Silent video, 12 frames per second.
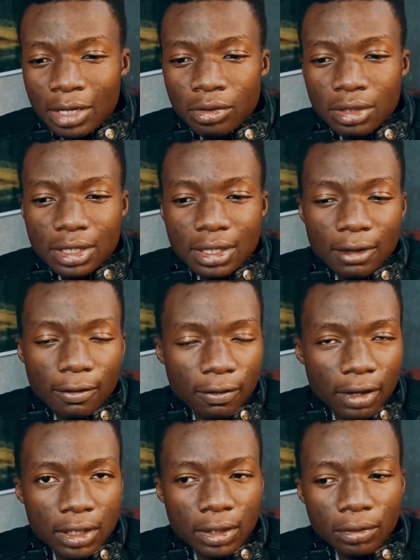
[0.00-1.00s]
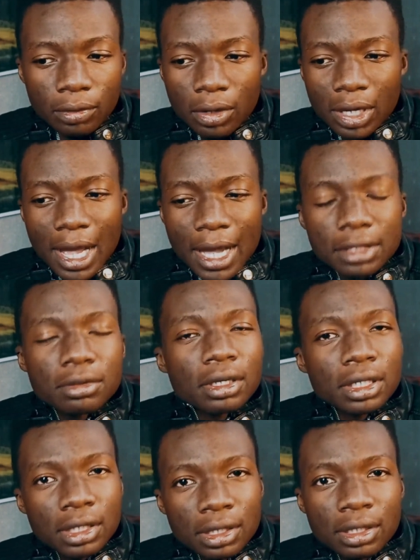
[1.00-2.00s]
I don't see the final
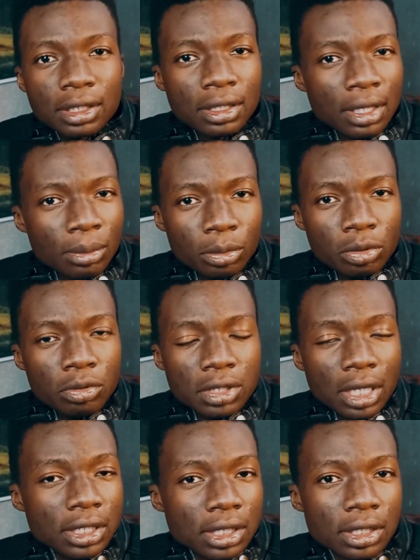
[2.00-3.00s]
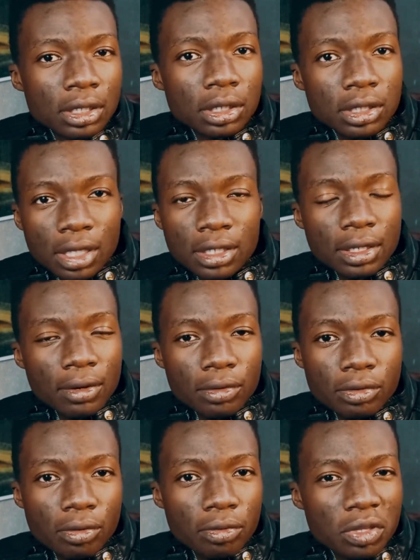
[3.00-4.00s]
actually them, you know, succeeding starting a
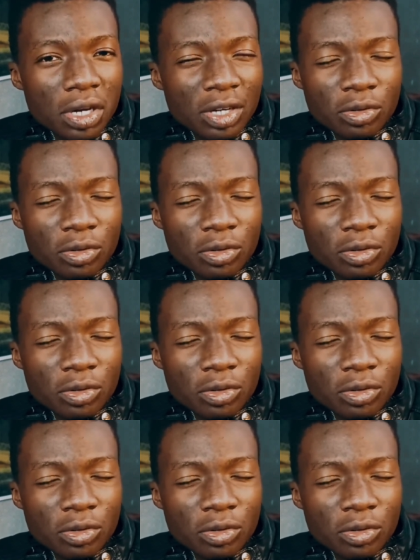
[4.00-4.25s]
World War 3.